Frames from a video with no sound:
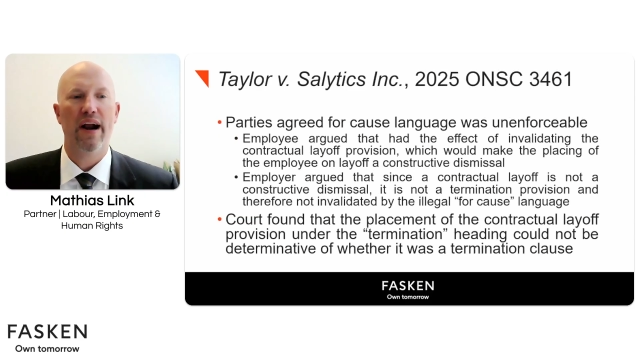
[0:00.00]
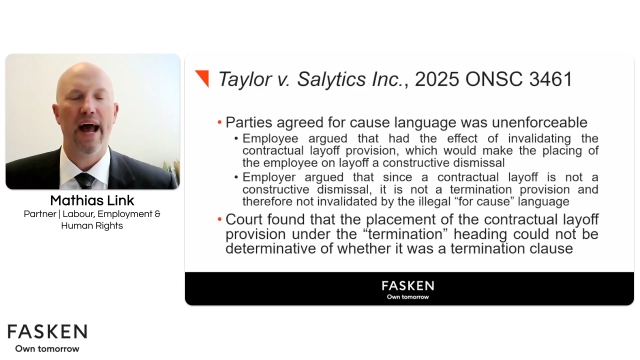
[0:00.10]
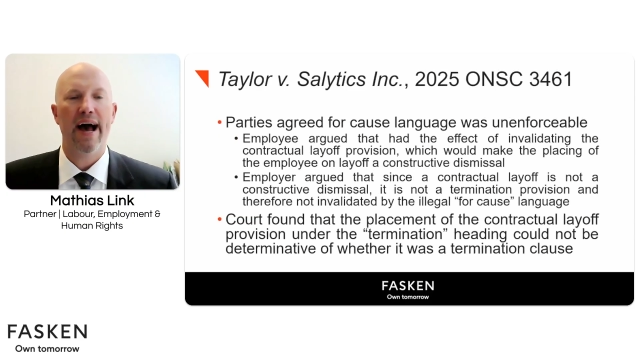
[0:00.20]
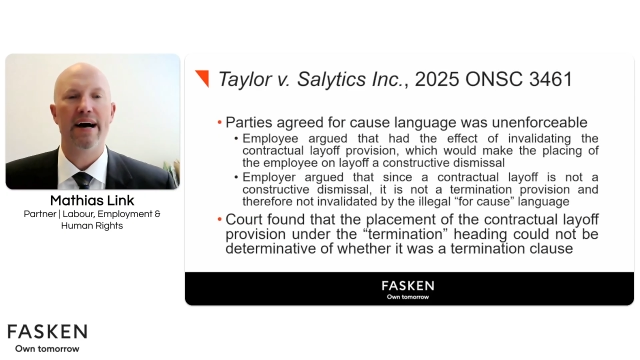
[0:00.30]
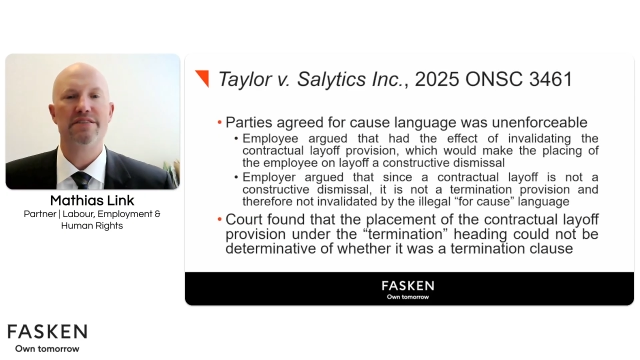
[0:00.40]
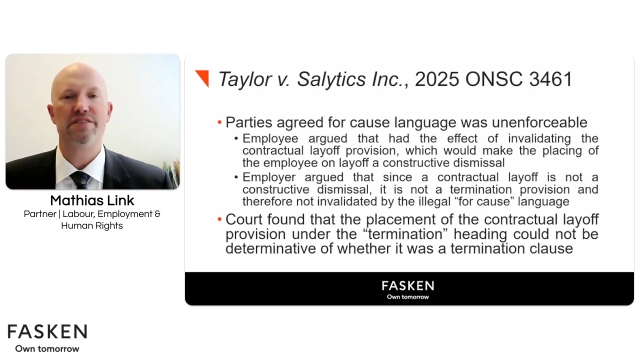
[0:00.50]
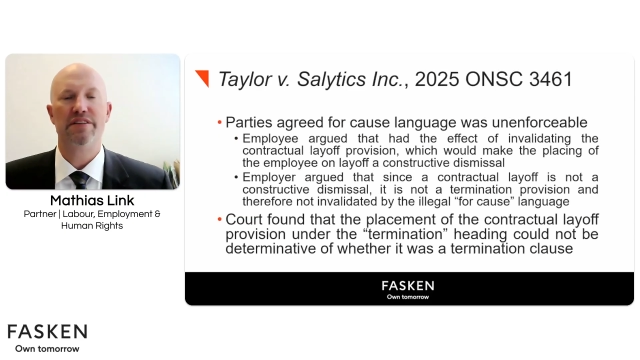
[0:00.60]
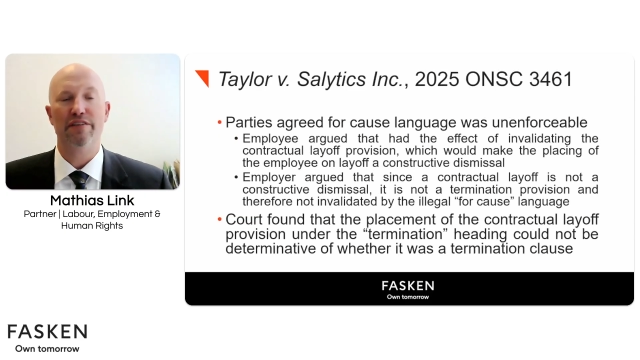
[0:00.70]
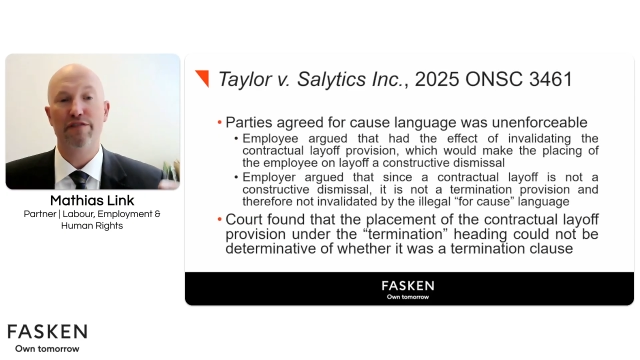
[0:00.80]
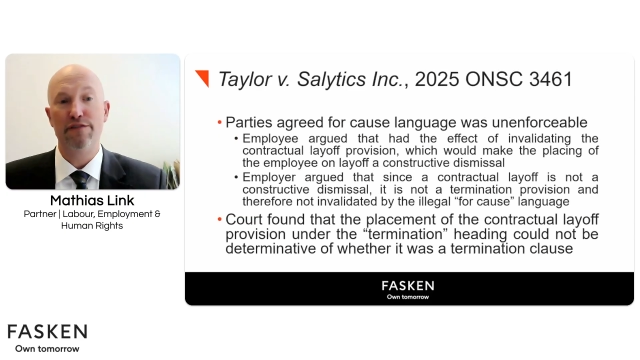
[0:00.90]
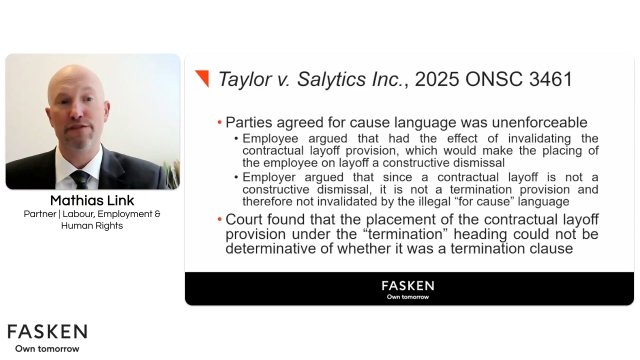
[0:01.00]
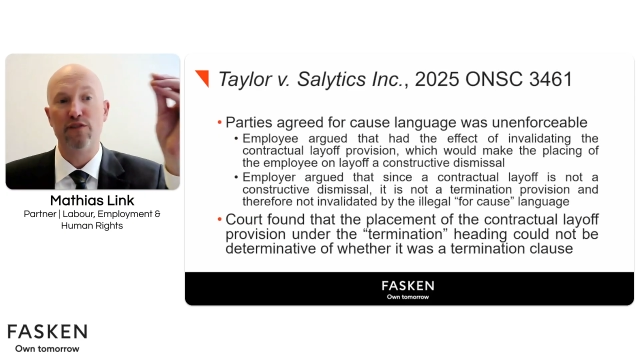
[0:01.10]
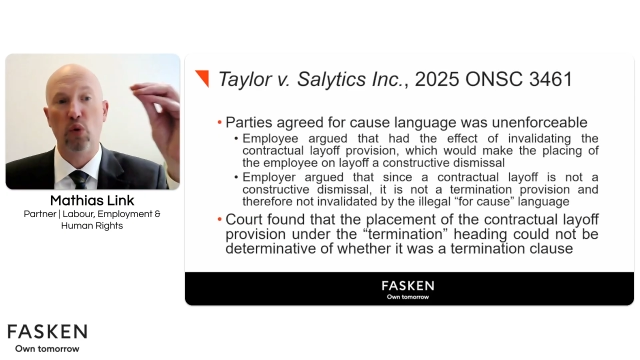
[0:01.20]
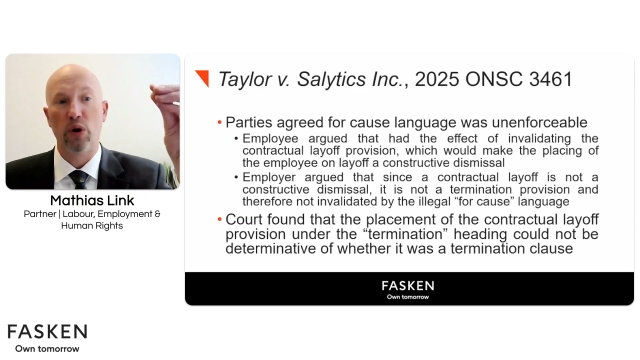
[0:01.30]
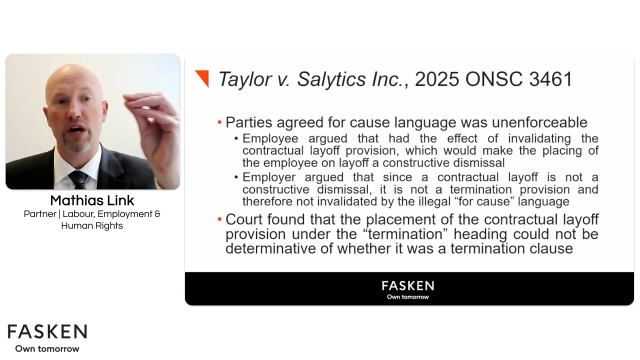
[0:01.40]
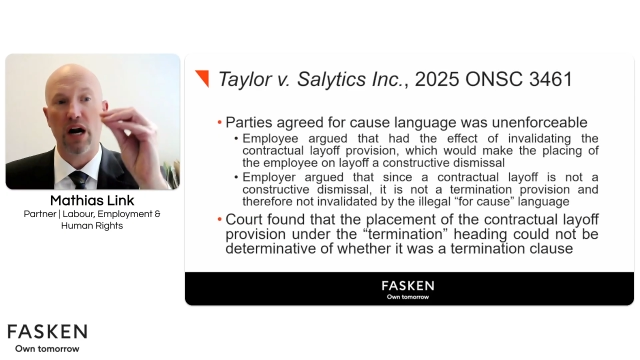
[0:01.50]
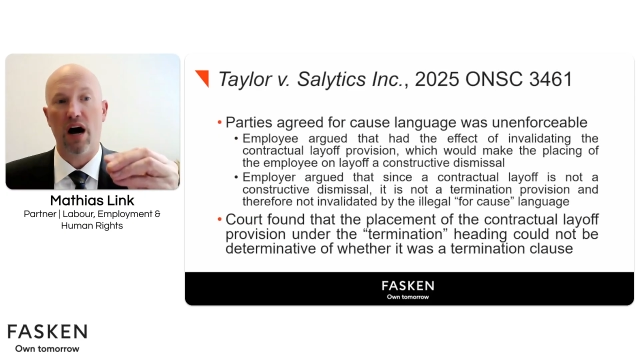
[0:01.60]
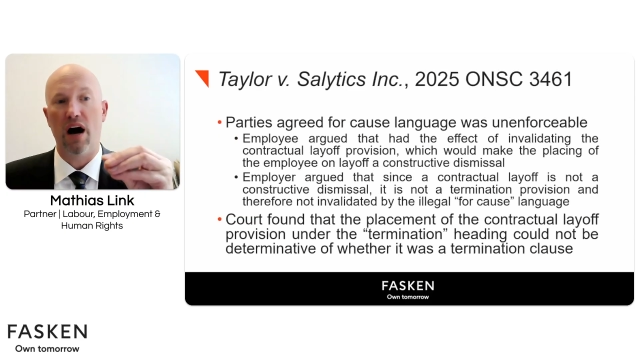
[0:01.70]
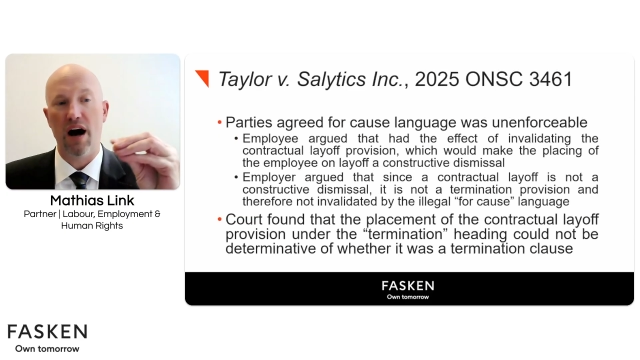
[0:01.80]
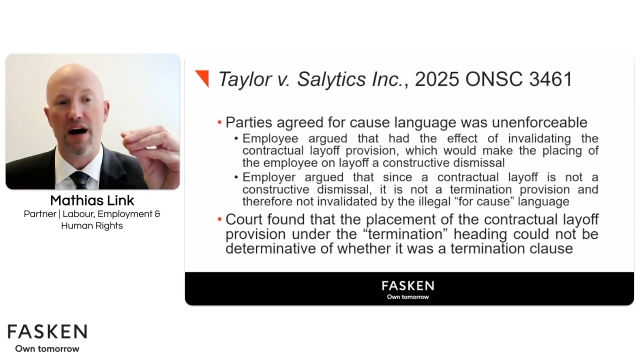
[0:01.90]
as the
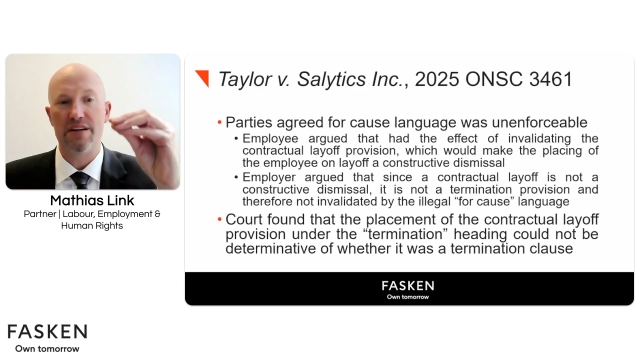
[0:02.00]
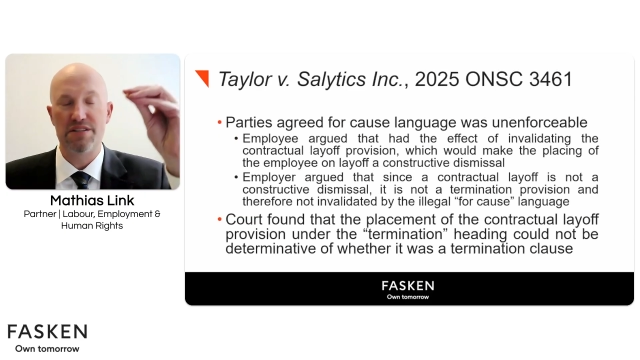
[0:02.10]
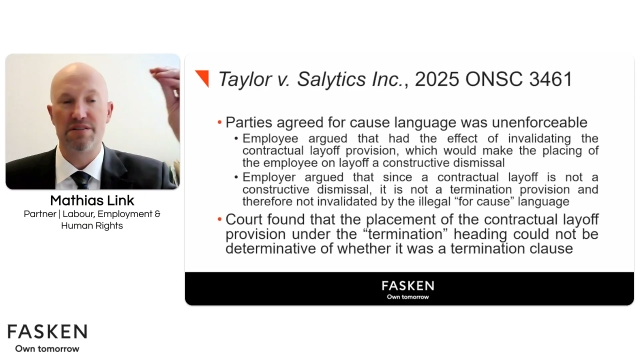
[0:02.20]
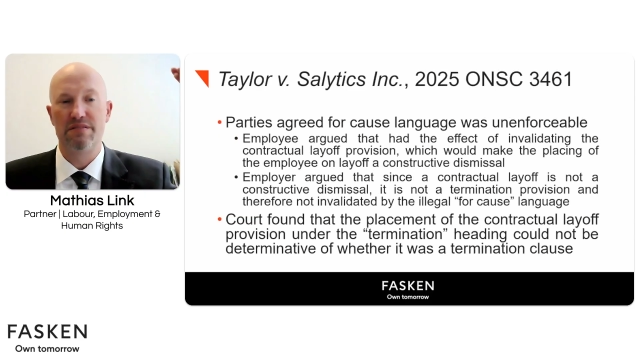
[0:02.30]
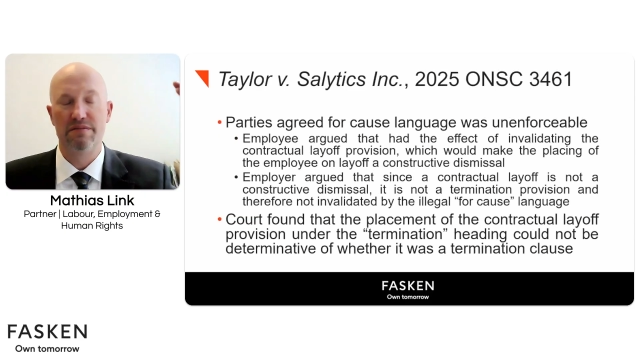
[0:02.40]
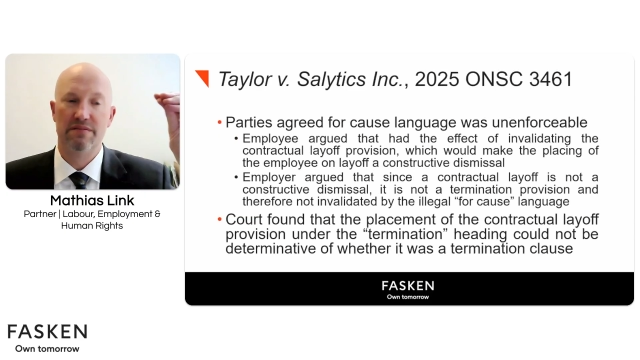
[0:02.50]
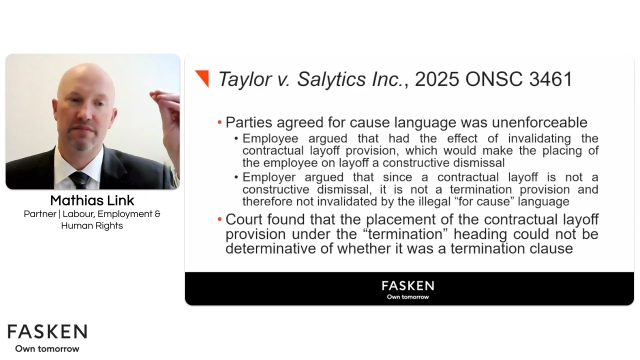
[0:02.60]
for-cause